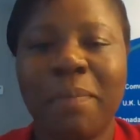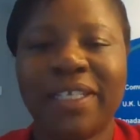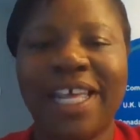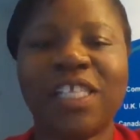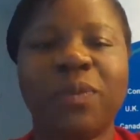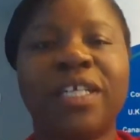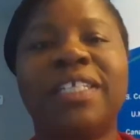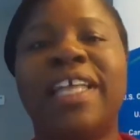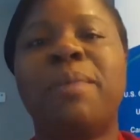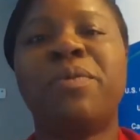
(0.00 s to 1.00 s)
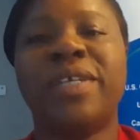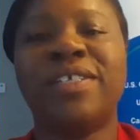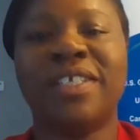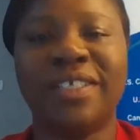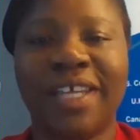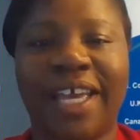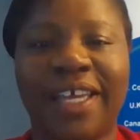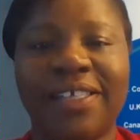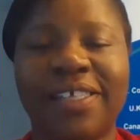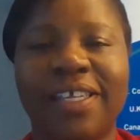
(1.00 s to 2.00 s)
But that's what collaboration
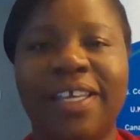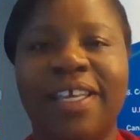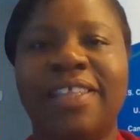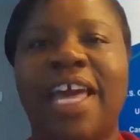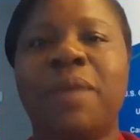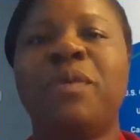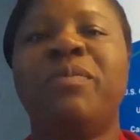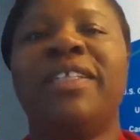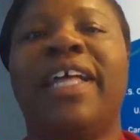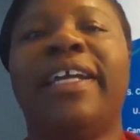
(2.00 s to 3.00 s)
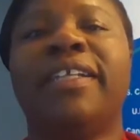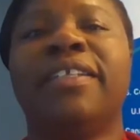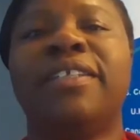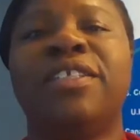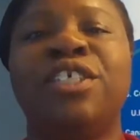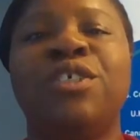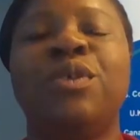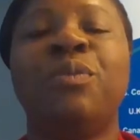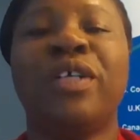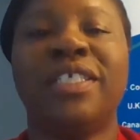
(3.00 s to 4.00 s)
does. That would be like
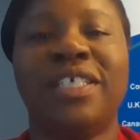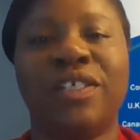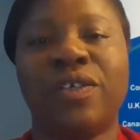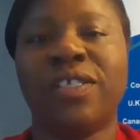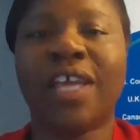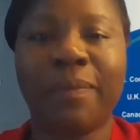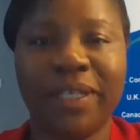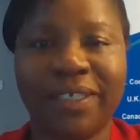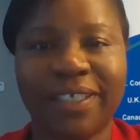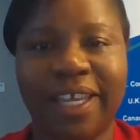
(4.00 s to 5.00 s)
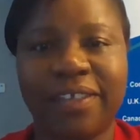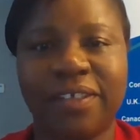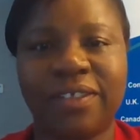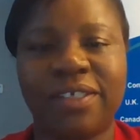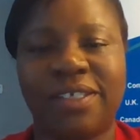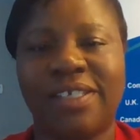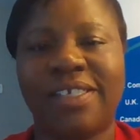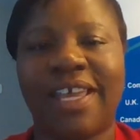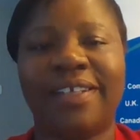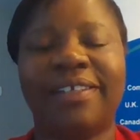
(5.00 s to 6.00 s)
2 or more teachers coming together to
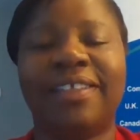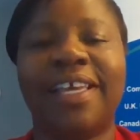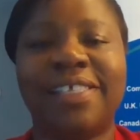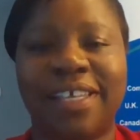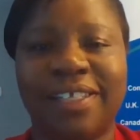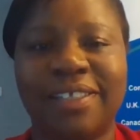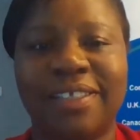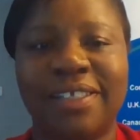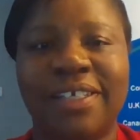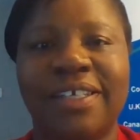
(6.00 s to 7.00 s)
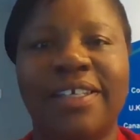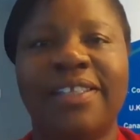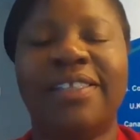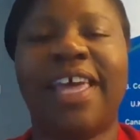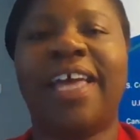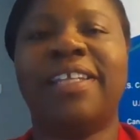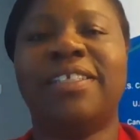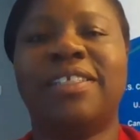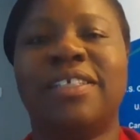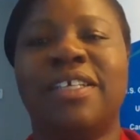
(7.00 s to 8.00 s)
design a lesson
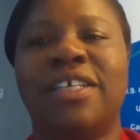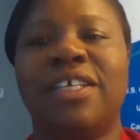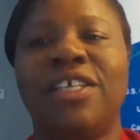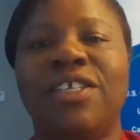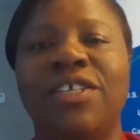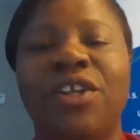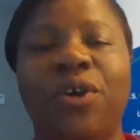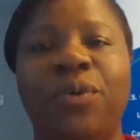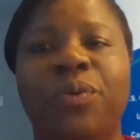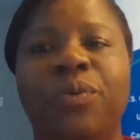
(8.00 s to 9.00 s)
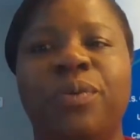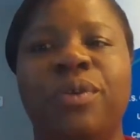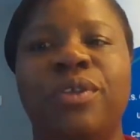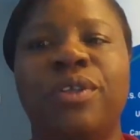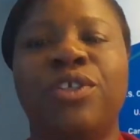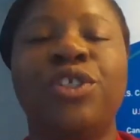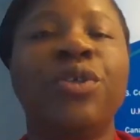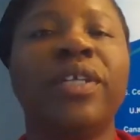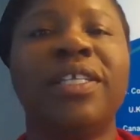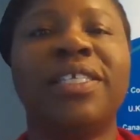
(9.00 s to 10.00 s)
that, you know,
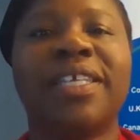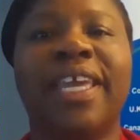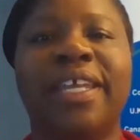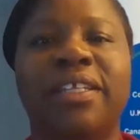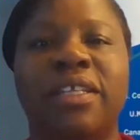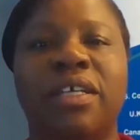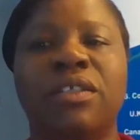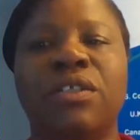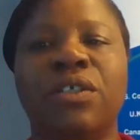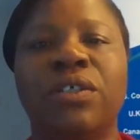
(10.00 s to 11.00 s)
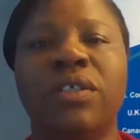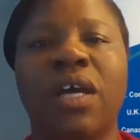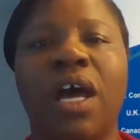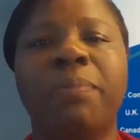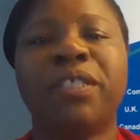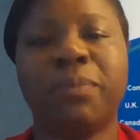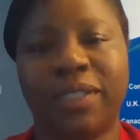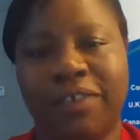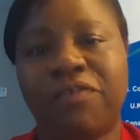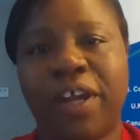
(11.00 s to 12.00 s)
students can learn
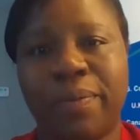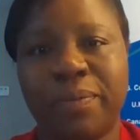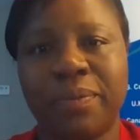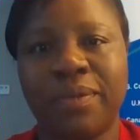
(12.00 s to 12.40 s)
optimally from.